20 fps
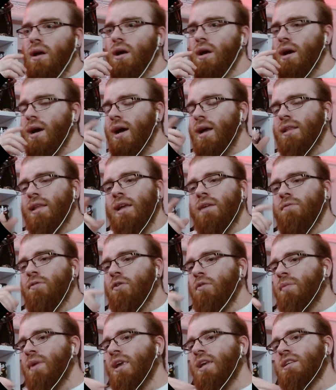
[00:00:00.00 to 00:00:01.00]
I think
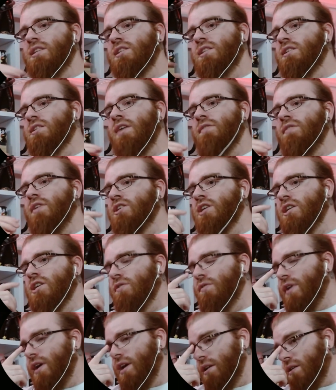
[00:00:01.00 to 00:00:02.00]
for me, she's having a
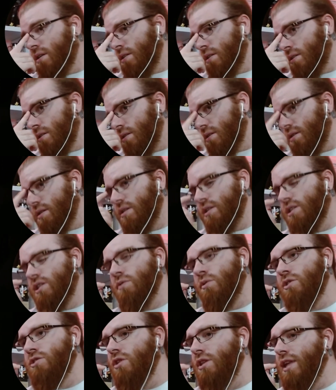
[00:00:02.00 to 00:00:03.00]
change of heart.
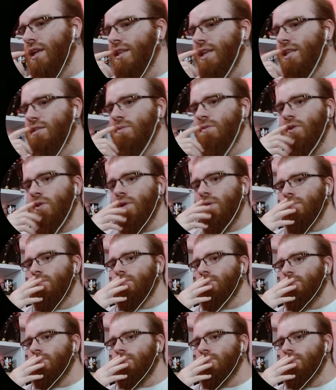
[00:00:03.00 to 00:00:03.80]
She was not like this before.